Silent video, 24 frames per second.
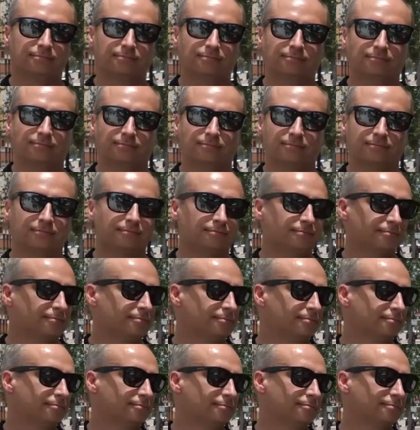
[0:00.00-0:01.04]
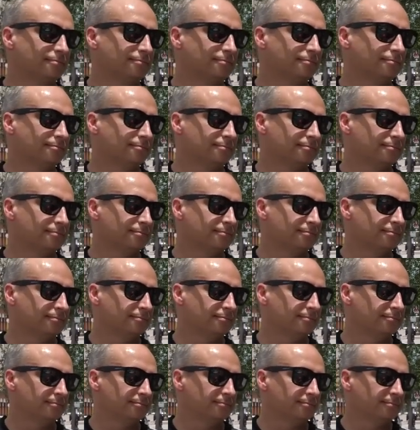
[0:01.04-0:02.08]

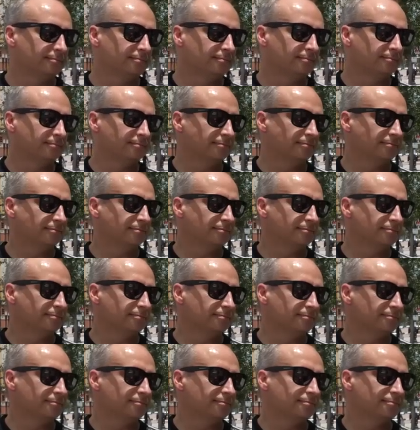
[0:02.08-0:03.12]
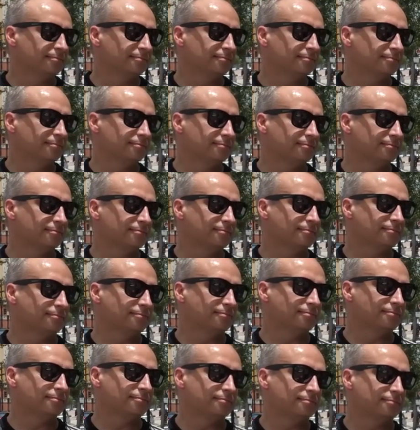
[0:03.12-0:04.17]

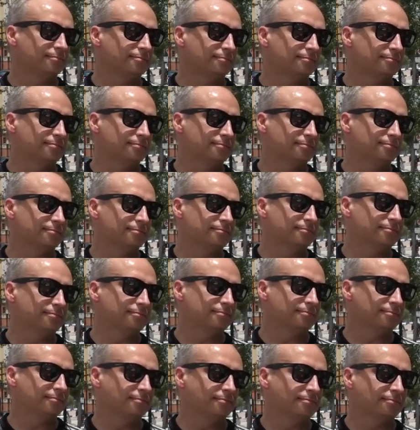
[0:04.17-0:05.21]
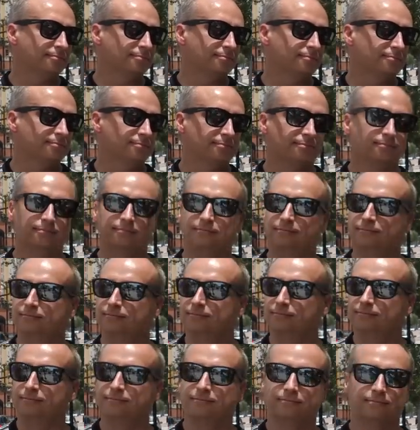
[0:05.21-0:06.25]

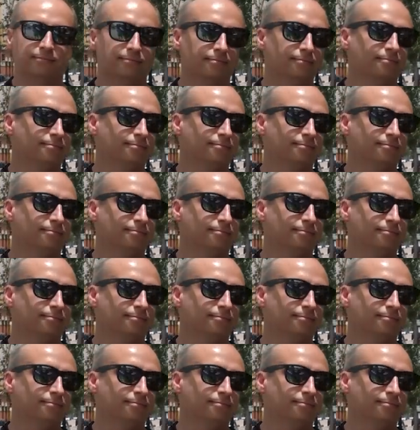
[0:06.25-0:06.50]
(silent)